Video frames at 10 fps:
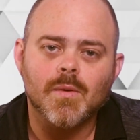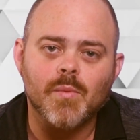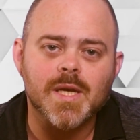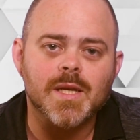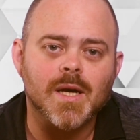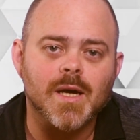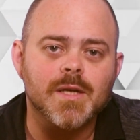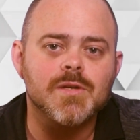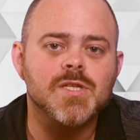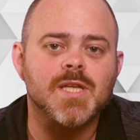We can
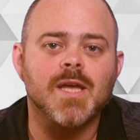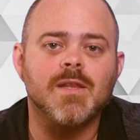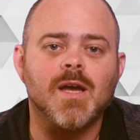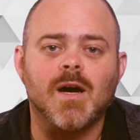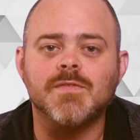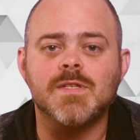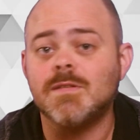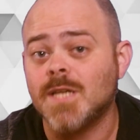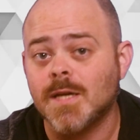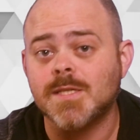understand the
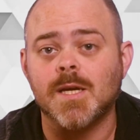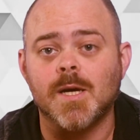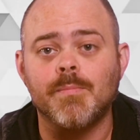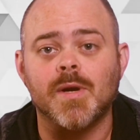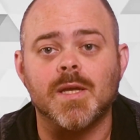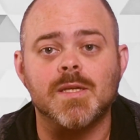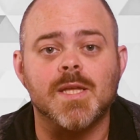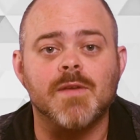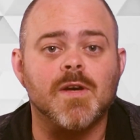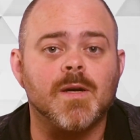often toxic
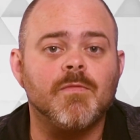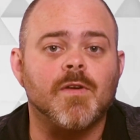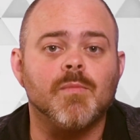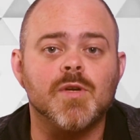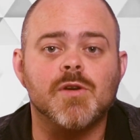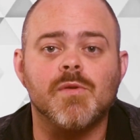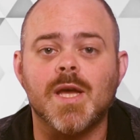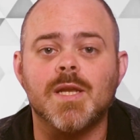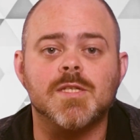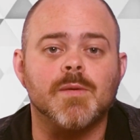upbringings they've come from, which
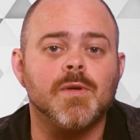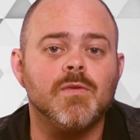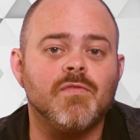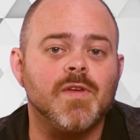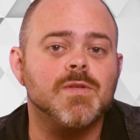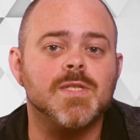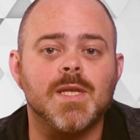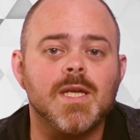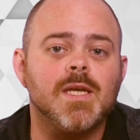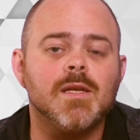created someone who feels the
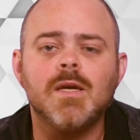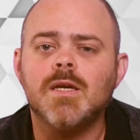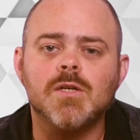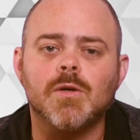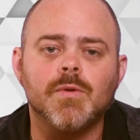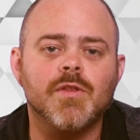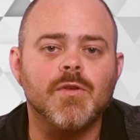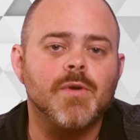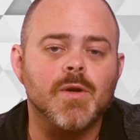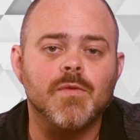need to hold
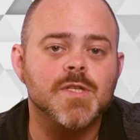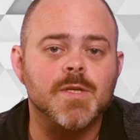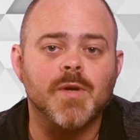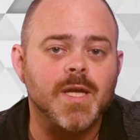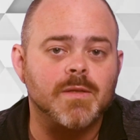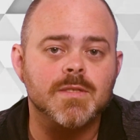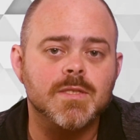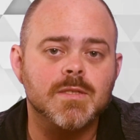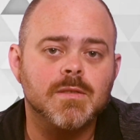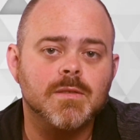authority over someone
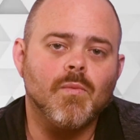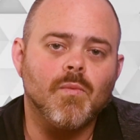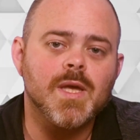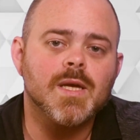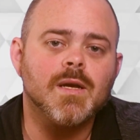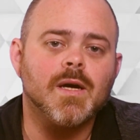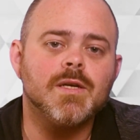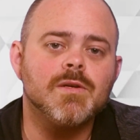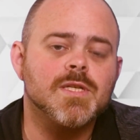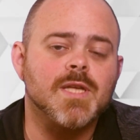else. We can
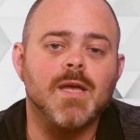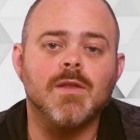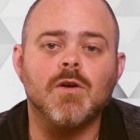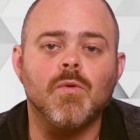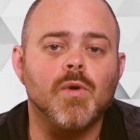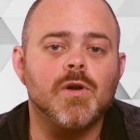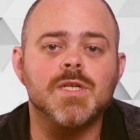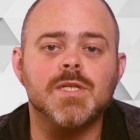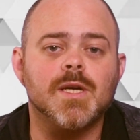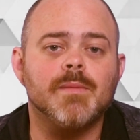understand the
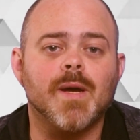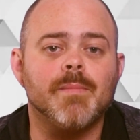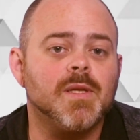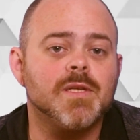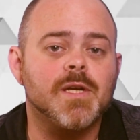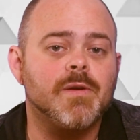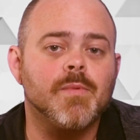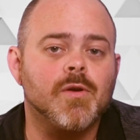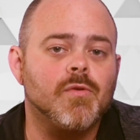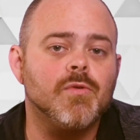coercion done by military
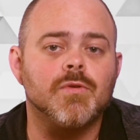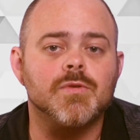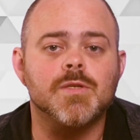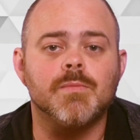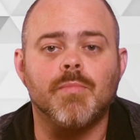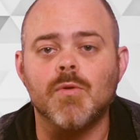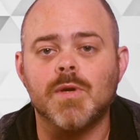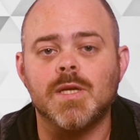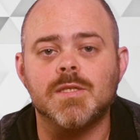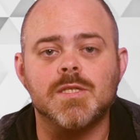recruiters to
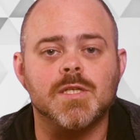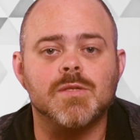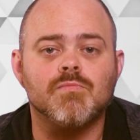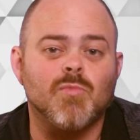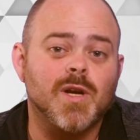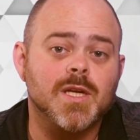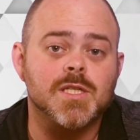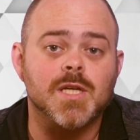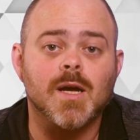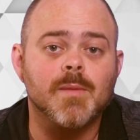broke kids just wanting a
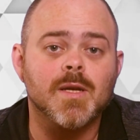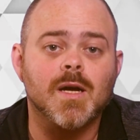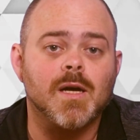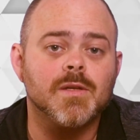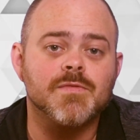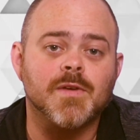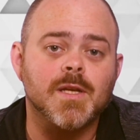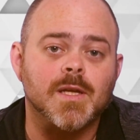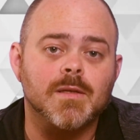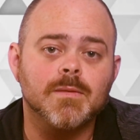job in college
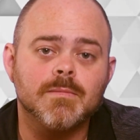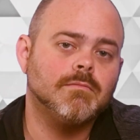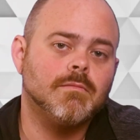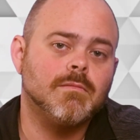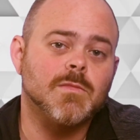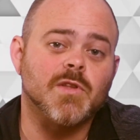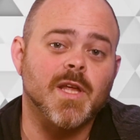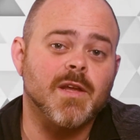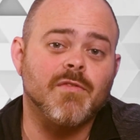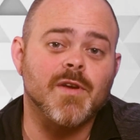funding. Do
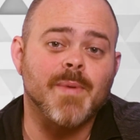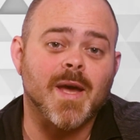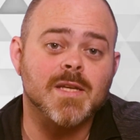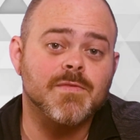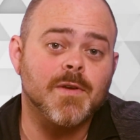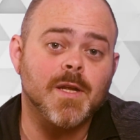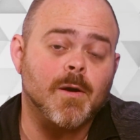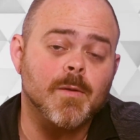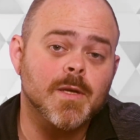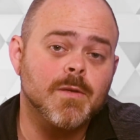they get a free pass for any
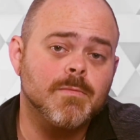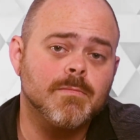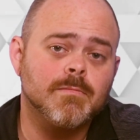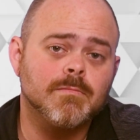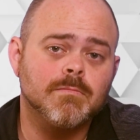harm they do?